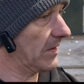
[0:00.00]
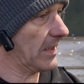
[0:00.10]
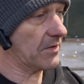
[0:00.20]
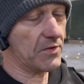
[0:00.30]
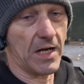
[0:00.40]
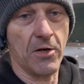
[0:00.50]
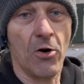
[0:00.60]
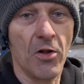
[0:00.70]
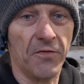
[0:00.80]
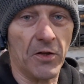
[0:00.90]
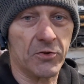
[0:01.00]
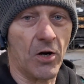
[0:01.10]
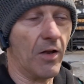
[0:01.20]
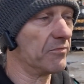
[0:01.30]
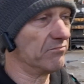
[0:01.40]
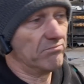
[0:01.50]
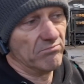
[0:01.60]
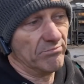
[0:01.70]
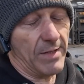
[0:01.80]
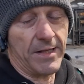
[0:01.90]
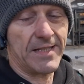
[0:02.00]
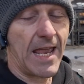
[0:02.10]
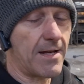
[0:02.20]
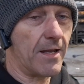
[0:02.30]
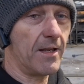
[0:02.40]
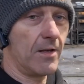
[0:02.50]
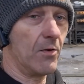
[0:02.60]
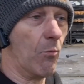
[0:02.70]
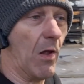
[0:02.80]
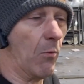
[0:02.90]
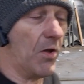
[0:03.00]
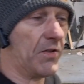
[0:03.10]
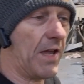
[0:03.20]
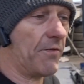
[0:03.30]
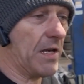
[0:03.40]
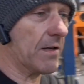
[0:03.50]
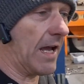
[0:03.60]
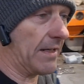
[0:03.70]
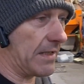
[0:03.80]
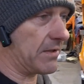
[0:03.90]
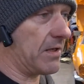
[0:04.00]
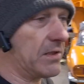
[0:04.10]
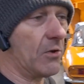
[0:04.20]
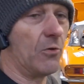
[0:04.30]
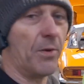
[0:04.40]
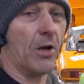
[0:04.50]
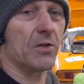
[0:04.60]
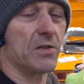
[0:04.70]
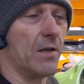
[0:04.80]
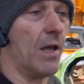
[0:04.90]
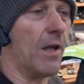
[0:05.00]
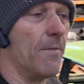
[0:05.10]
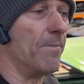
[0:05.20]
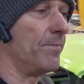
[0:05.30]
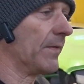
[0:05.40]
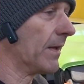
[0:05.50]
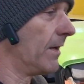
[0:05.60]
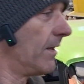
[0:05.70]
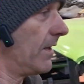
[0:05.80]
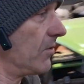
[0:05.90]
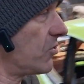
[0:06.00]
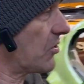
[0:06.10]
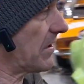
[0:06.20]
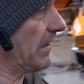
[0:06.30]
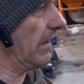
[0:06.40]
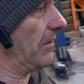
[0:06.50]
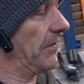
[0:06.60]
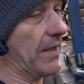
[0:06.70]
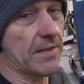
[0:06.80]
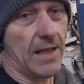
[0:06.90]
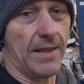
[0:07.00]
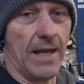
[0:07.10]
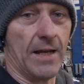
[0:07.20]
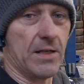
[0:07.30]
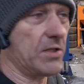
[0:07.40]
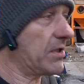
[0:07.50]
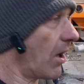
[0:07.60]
Things for taking your oil filter off, that tenner, well worth having. Add it to your toolbox. Just silly little things like that. You